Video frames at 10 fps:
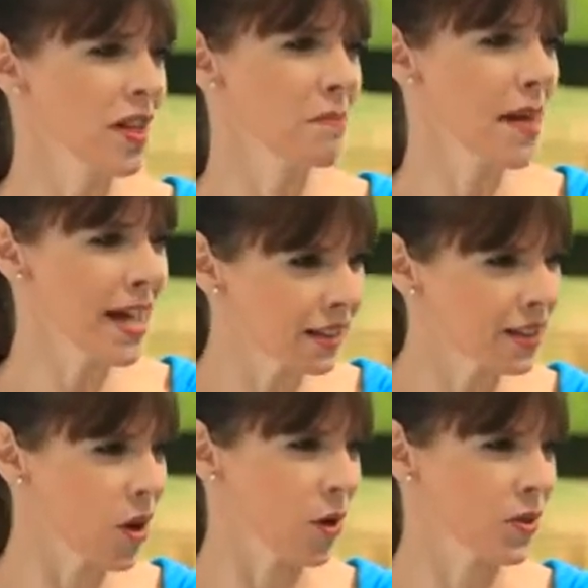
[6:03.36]
their male
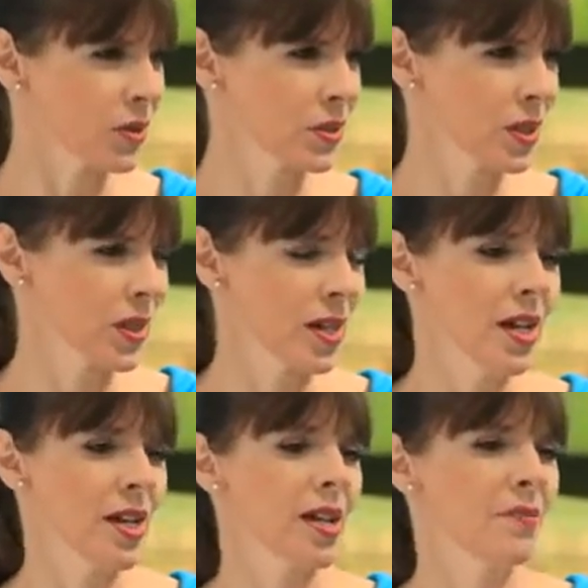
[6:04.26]
dogs
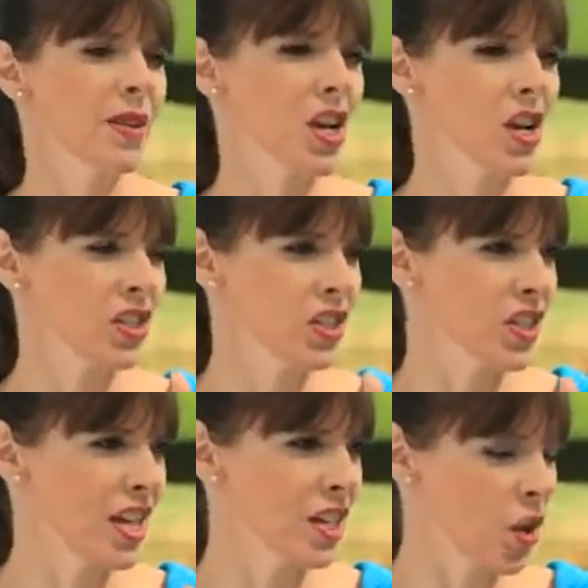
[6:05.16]
because
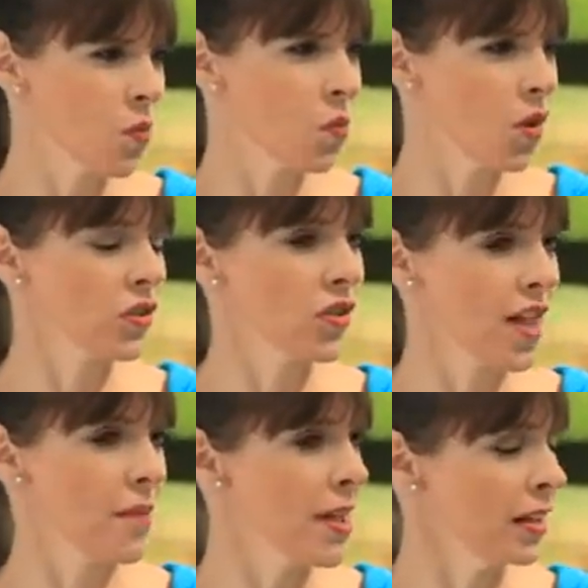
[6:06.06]
they don't want
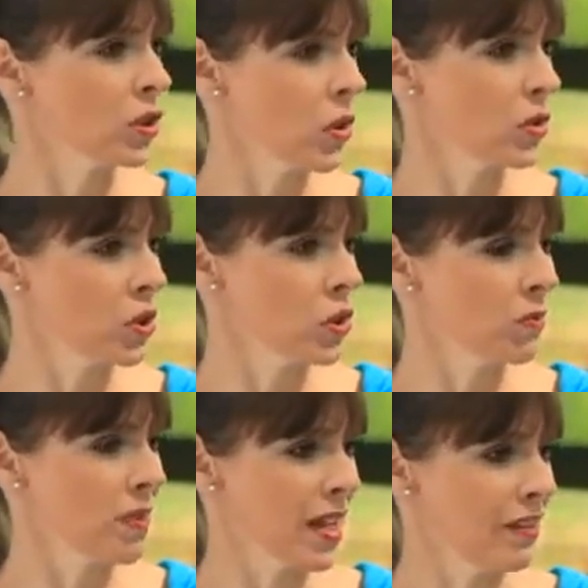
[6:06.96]
their male dogs to
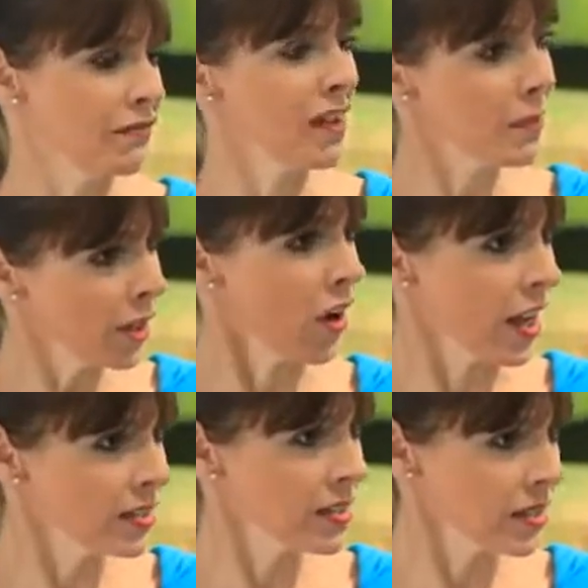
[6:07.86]
be
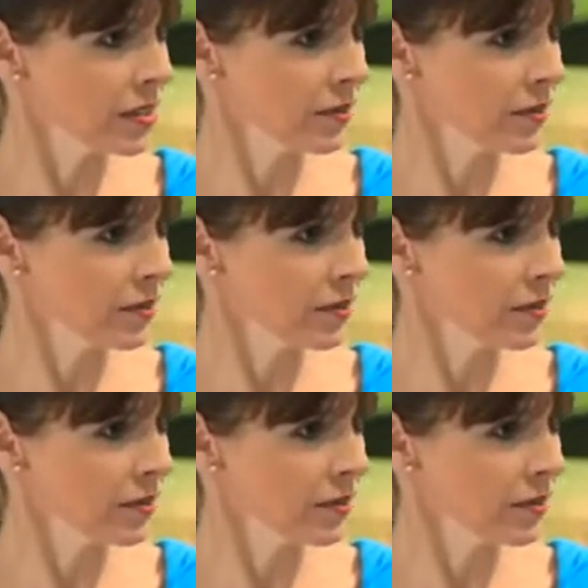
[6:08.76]
feminized?